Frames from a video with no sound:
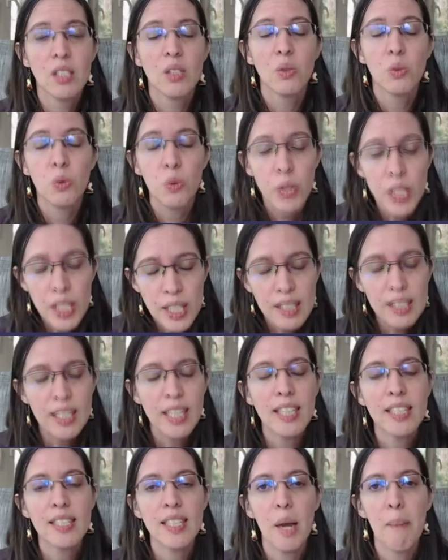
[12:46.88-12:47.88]
really
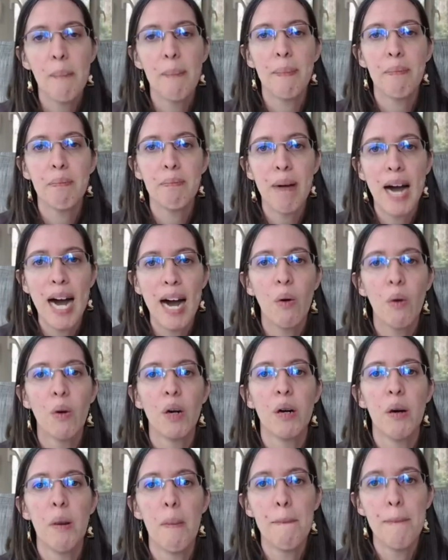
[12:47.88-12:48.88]
take that
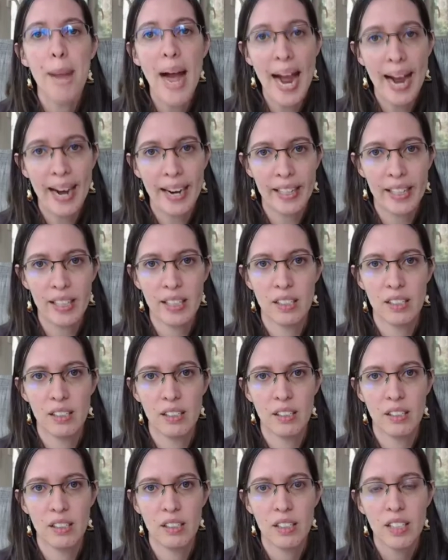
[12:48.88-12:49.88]
power back,
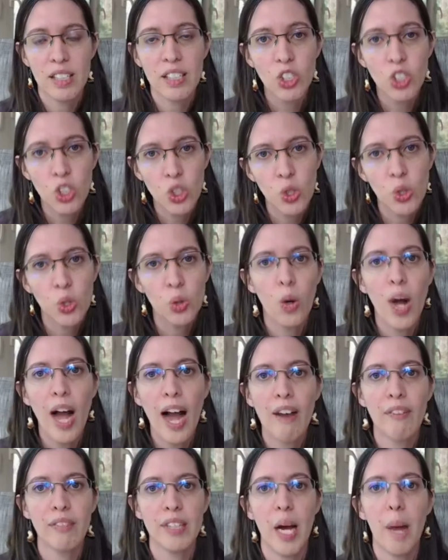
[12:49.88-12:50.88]
because you do
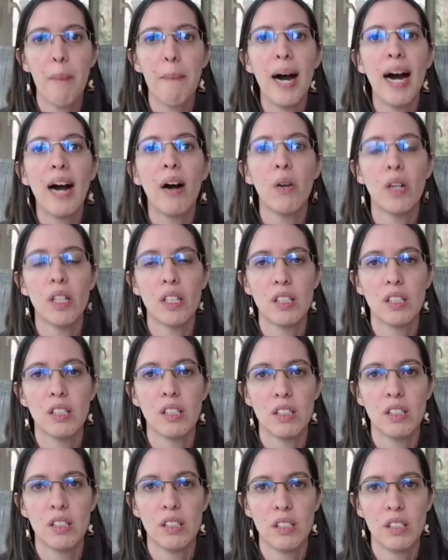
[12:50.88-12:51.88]
have that power.
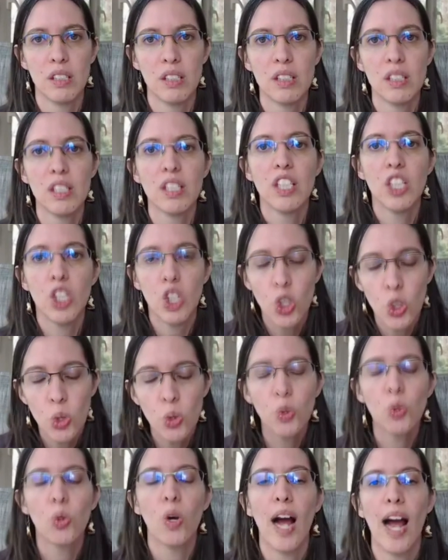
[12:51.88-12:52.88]

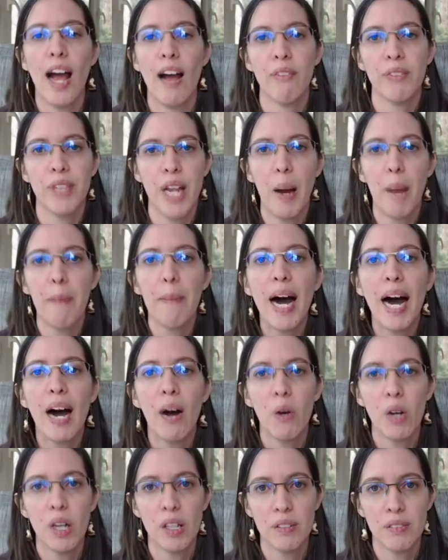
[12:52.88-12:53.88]
You have that
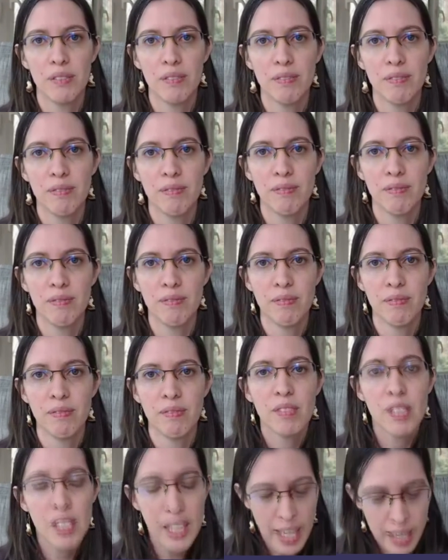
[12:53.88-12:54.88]
power.
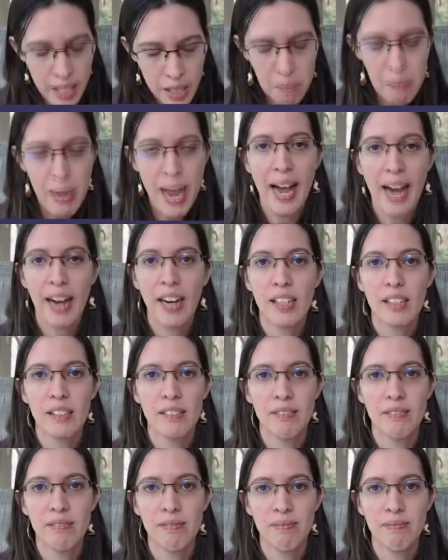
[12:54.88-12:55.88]
Take back.
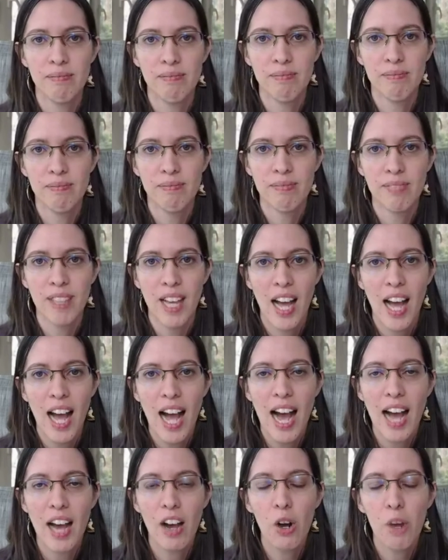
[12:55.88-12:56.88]

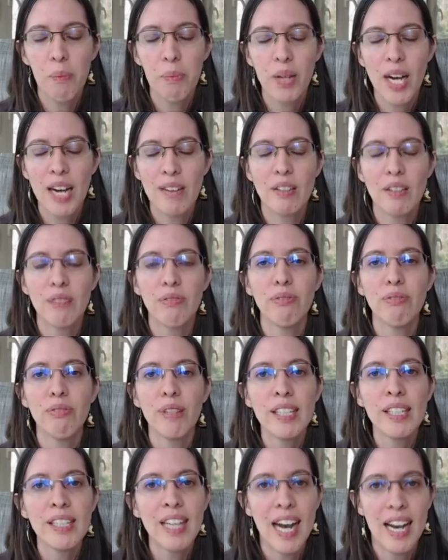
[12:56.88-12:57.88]
I hope you have a
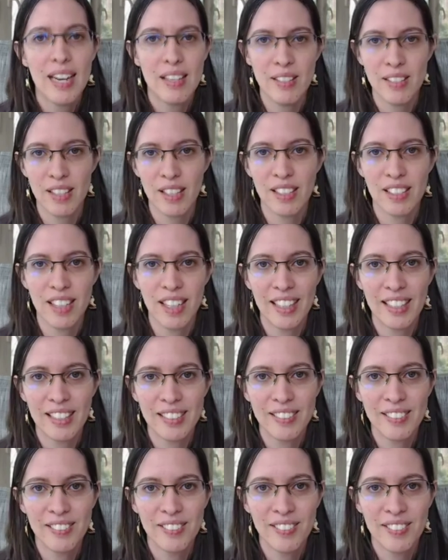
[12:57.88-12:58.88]
fantastic day,
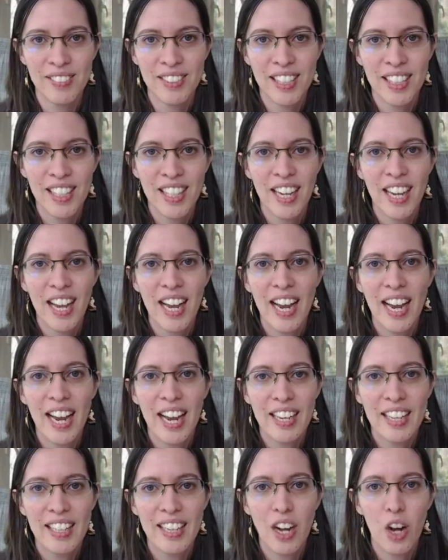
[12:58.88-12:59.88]

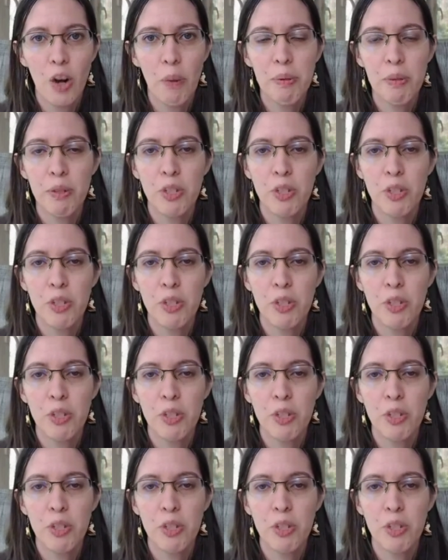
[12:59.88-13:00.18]
and I hope you